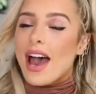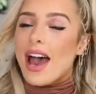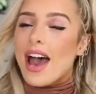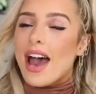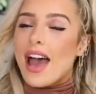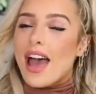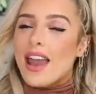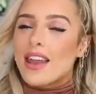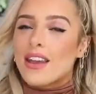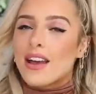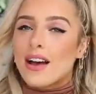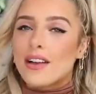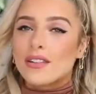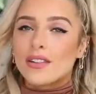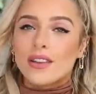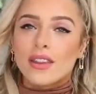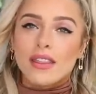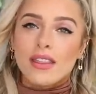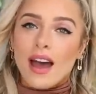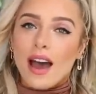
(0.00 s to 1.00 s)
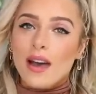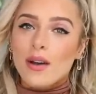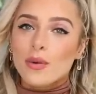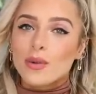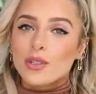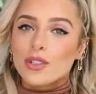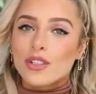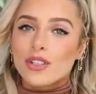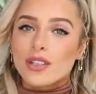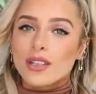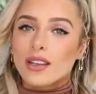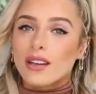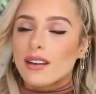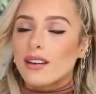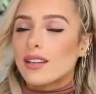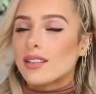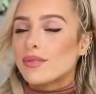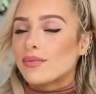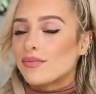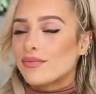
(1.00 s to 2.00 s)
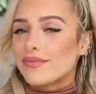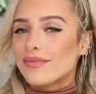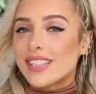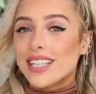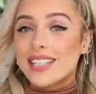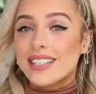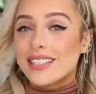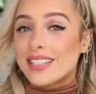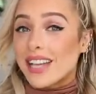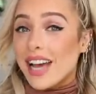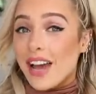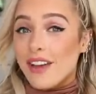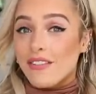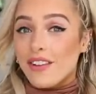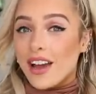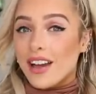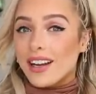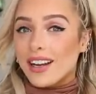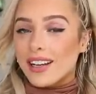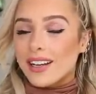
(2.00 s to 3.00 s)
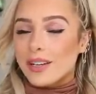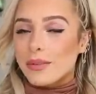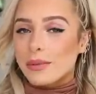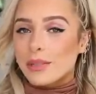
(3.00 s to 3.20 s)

And other than that, we're just gonna dive right in.